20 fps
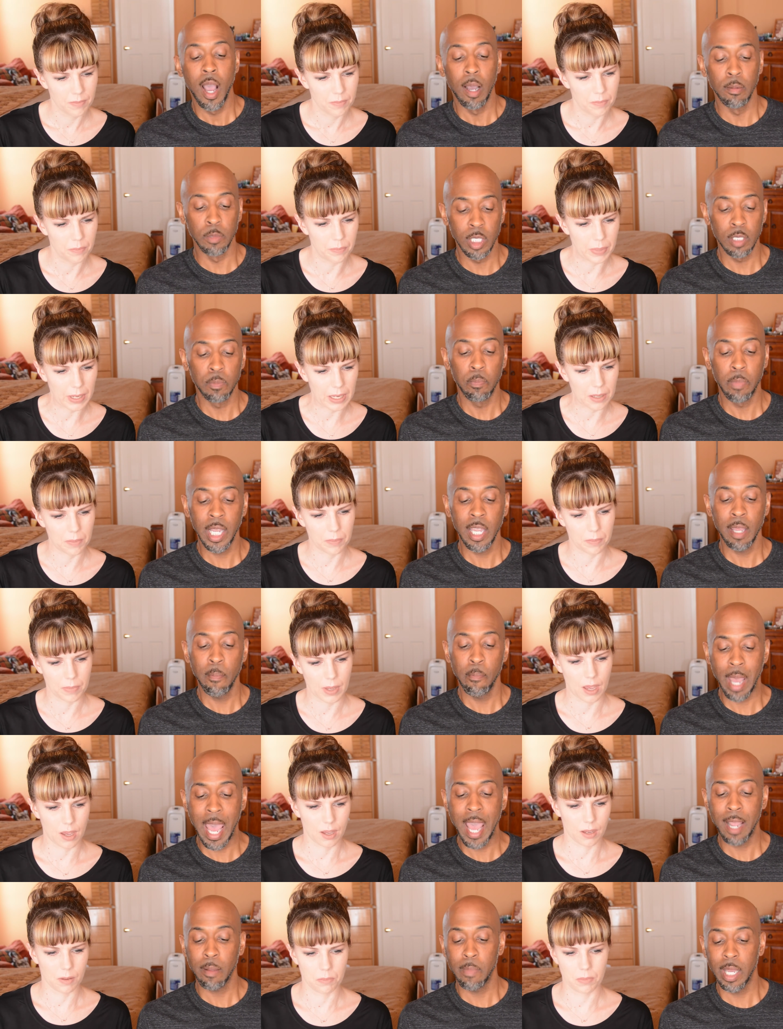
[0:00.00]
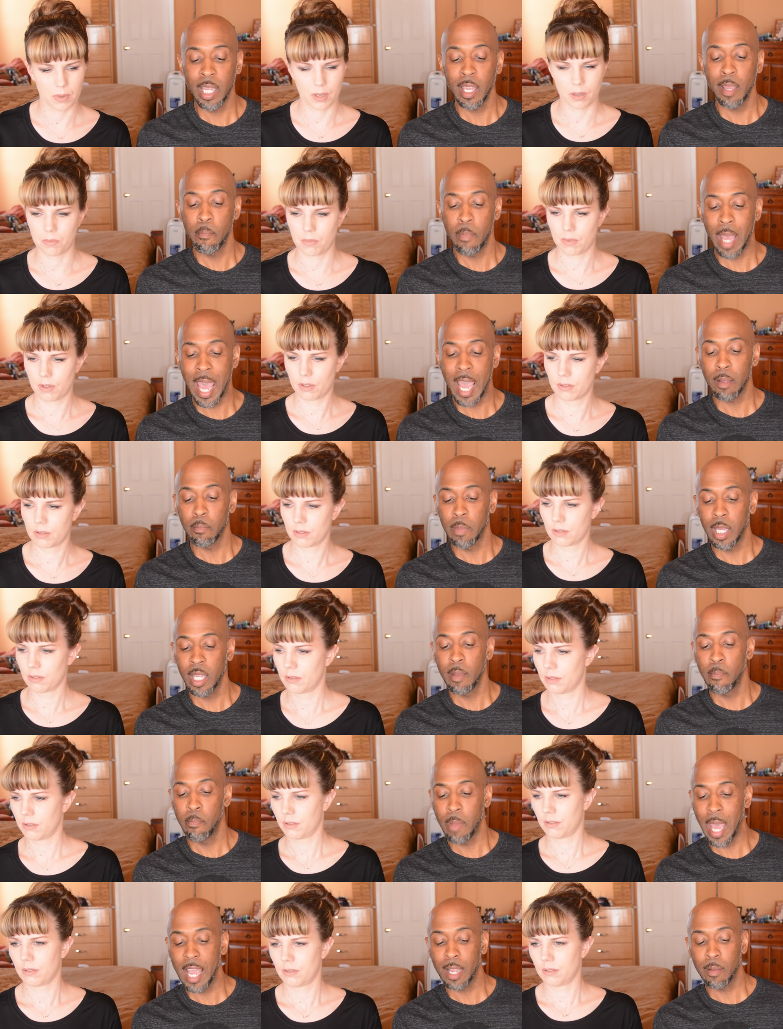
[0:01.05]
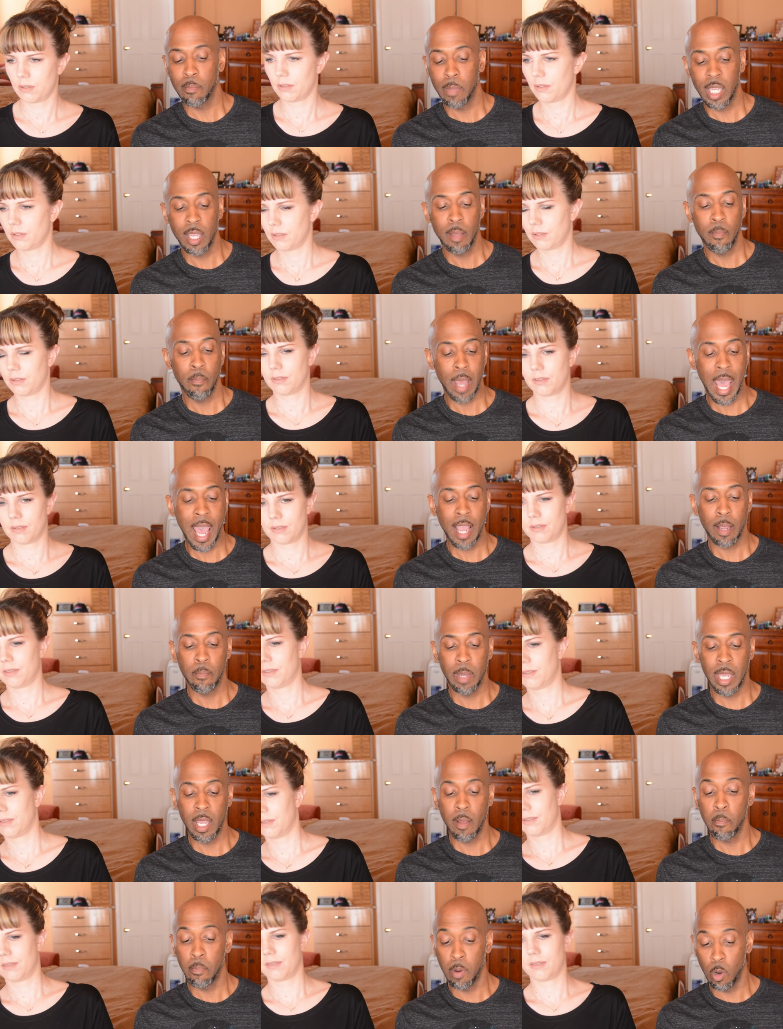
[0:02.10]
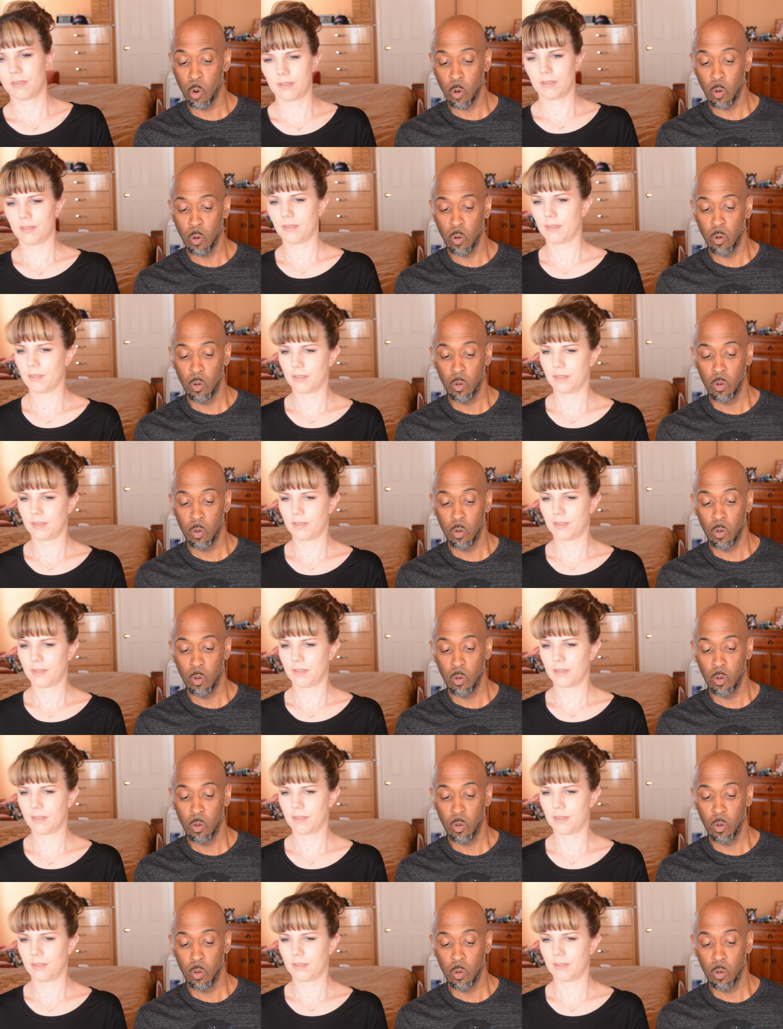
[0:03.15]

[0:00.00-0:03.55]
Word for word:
Speaker 1: I'm just bigging back, bigging back, bigging back, bigging back being boo.